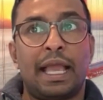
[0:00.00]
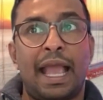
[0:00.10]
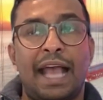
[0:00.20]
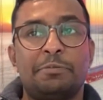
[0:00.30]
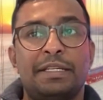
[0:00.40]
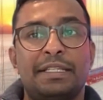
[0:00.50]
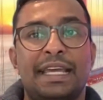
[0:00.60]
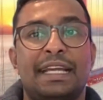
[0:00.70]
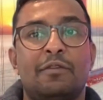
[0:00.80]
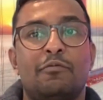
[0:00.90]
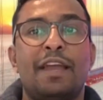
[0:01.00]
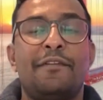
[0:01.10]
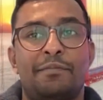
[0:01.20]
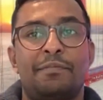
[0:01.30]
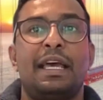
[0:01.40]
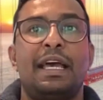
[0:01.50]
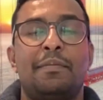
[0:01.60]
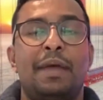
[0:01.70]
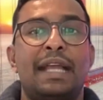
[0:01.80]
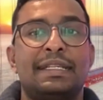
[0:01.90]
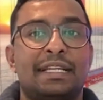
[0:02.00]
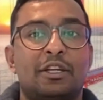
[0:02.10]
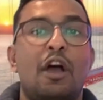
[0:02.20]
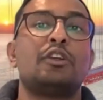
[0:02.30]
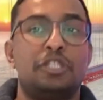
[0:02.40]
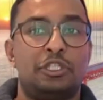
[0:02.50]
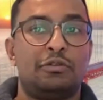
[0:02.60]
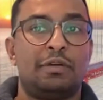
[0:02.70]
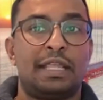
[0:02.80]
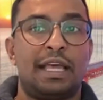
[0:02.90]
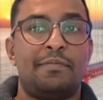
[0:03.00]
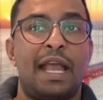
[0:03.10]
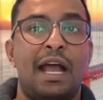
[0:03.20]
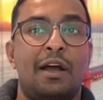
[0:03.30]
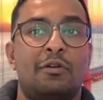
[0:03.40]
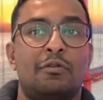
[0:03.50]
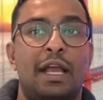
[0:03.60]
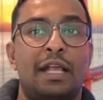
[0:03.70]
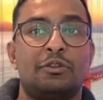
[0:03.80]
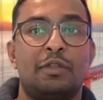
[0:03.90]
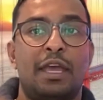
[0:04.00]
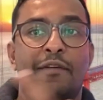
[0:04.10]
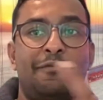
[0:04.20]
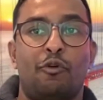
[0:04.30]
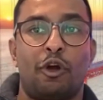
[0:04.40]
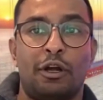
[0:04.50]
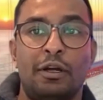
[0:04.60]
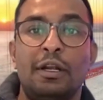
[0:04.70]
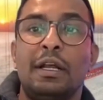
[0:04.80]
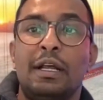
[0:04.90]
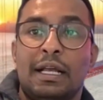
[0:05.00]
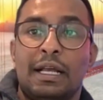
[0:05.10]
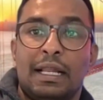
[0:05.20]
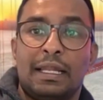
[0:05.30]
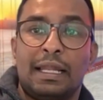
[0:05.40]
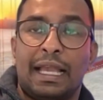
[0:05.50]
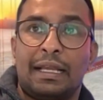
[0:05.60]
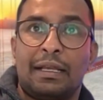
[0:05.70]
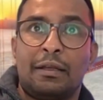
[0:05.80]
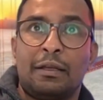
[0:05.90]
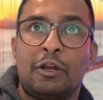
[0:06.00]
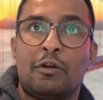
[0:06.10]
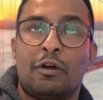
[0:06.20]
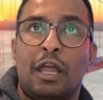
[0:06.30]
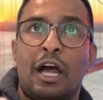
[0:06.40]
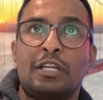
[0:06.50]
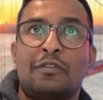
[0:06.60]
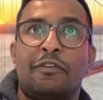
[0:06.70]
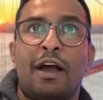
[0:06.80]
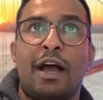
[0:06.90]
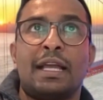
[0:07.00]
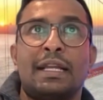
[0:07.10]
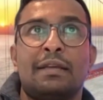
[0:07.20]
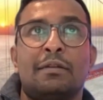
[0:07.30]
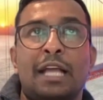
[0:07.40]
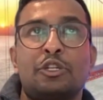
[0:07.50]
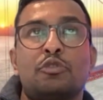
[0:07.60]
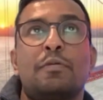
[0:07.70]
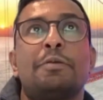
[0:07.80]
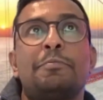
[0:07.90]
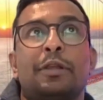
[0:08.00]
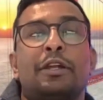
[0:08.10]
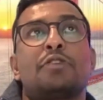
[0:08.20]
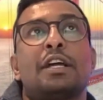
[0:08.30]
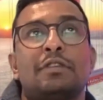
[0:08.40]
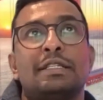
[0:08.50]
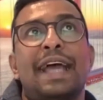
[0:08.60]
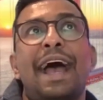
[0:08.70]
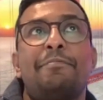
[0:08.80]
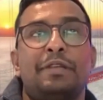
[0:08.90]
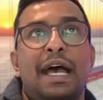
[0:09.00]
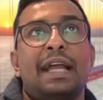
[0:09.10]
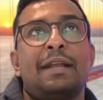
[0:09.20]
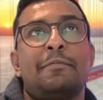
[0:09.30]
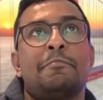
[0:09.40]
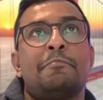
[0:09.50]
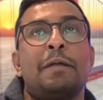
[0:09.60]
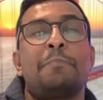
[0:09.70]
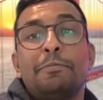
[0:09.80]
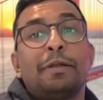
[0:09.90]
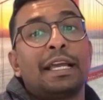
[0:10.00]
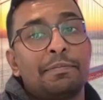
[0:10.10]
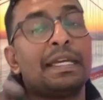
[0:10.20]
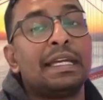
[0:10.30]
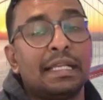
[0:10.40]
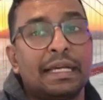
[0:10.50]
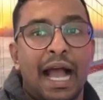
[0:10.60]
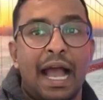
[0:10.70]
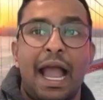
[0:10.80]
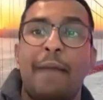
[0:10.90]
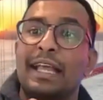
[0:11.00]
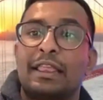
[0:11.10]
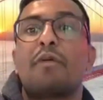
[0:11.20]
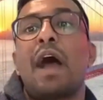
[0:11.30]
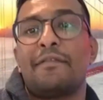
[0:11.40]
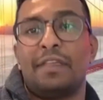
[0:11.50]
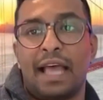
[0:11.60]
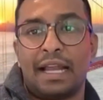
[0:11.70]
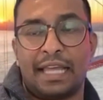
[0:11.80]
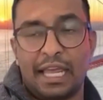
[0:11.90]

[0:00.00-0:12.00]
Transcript: has been taken away from them, and technology is doing them now. And so therefore, like a large group of people are trying to adapt to that. And but people like me, like I mean, I thrive in that